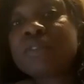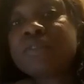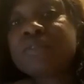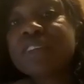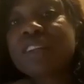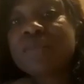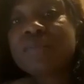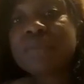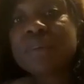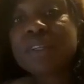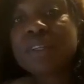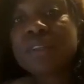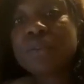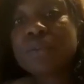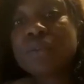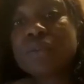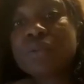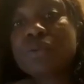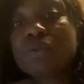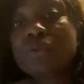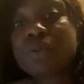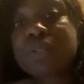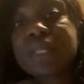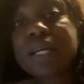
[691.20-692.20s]
development
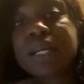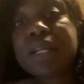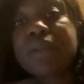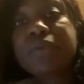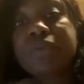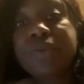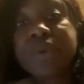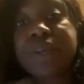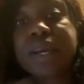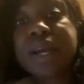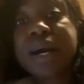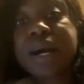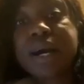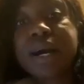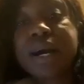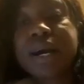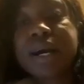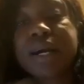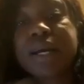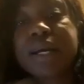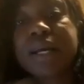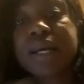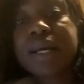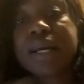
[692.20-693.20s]
goals that we are
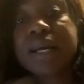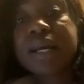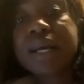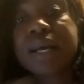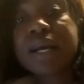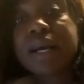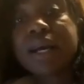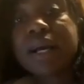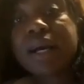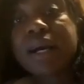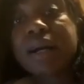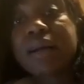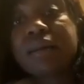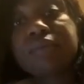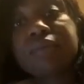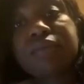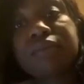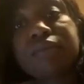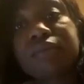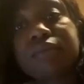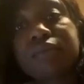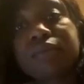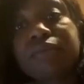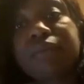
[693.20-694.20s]

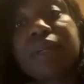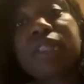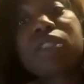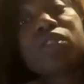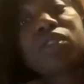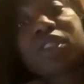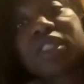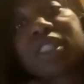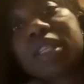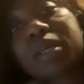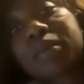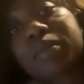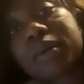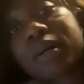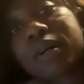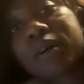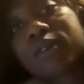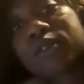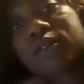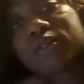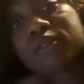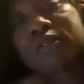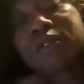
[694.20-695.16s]
passionate about.